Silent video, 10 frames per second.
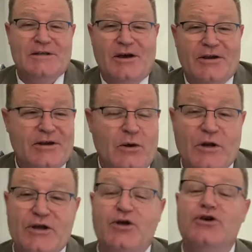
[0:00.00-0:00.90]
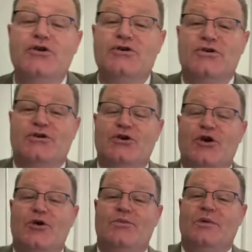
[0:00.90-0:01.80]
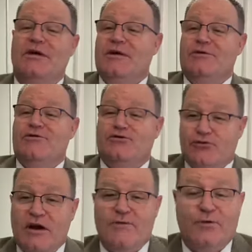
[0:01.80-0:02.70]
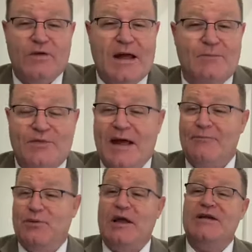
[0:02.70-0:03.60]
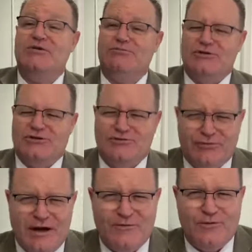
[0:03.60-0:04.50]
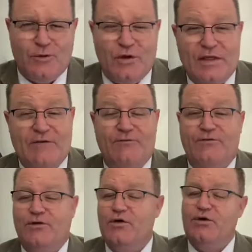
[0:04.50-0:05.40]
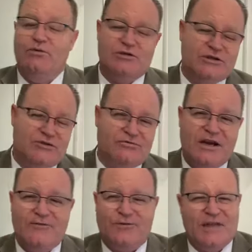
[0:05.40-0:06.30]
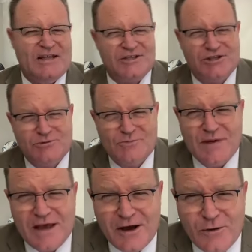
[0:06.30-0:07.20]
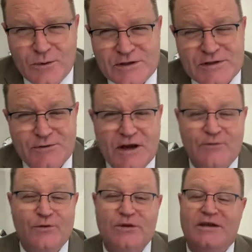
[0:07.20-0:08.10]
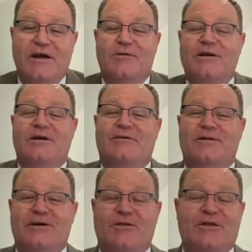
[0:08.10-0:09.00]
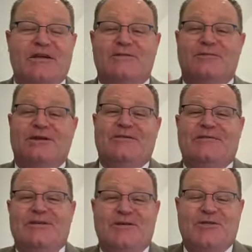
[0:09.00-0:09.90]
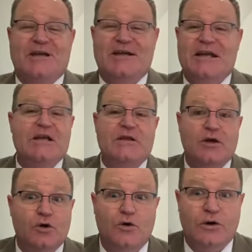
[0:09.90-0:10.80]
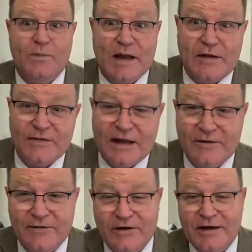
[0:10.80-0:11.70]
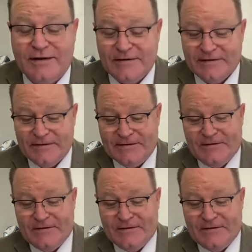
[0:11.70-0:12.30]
So, you know, when you use the term dreadful, that place was dreadful, that food was dreadful, that smell was dreadful, you know, we're not thinking anything good about that, right?